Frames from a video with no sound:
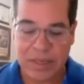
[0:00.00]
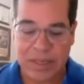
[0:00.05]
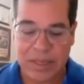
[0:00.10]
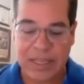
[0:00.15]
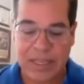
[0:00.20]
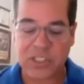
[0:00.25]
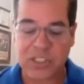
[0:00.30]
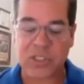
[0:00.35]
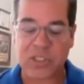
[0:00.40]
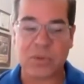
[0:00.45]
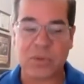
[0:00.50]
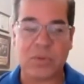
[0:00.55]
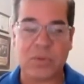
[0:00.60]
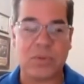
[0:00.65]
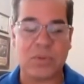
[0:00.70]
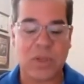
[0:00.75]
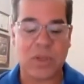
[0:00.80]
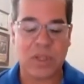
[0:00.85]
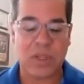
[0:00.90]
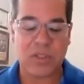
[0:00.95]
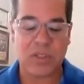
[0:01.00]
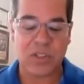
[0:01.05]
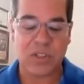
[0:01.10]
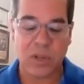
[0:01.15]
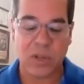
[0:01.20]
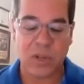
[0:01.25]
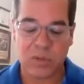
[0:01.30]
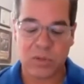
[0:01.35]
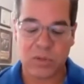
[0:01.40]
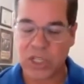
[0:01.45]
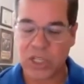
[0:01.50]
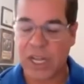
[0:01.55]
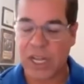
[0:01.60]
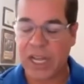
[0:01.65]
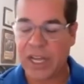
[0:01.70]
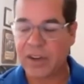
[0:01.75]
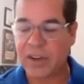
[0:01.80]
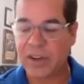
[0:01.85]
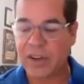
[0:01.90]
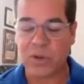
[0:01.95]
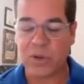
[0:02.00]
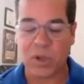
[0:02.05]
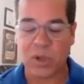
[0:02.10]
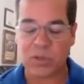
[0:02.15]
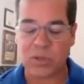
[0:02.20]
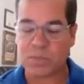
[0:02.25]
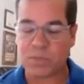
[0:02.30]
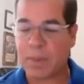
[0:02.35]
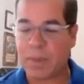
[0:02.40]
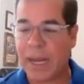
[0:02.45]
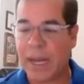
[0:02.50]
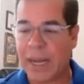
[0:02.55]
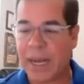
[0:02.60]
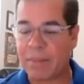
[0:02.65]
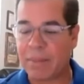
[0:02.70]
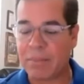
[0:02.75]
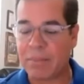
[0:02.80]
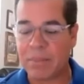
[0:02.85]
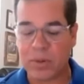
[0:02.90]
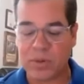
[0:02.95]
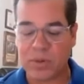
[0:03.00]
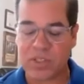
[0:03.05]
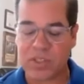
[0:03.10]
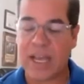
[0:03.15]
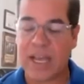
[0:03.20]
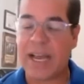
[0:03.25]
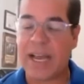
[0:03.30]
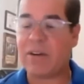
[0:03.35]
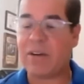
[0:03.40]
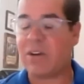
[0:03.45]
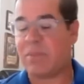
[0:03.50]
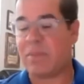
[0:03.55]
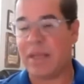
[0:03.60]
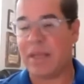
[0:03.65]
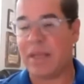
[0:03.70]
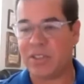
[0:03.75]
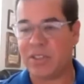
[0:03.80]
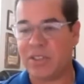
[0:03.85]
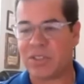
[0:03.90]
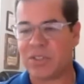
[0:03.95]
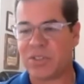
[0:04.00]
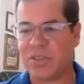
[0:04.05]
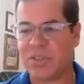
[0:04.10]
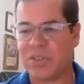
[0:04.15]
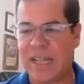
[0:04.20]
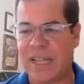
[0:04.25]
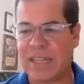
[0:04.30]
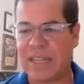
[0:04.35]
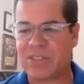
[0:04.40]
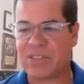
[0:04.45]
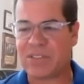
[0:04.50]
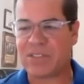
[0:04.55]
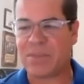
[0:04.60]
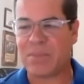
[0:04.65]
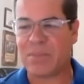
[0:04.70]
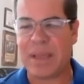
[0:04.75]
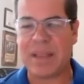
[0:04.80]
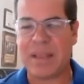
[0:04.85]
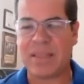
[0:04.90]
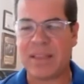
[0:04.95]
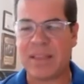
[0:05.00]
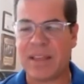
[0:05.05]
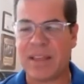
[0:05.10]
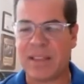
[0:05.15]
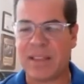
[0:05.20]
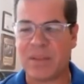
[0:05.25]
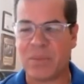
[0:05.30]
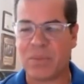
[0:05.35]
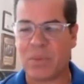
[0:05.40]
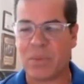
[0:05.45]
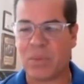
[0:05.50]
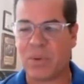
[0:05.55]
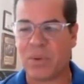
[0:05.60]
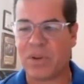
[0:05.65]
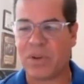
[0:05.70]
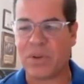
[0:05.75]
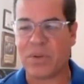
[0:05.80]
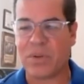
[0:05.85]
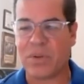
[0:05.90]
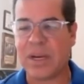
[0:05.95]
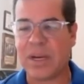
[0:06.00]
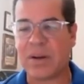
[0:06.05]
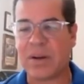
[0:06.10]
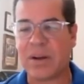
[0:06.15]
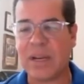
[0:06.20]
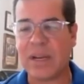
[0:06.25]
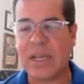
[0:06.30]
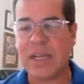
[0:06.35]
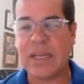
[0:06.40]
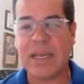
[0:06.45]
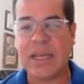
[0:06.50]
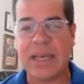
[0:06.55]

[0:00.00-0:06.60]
get you to know John, who knows Bob, who's the hiring manager? That's the main thing that we want to do here.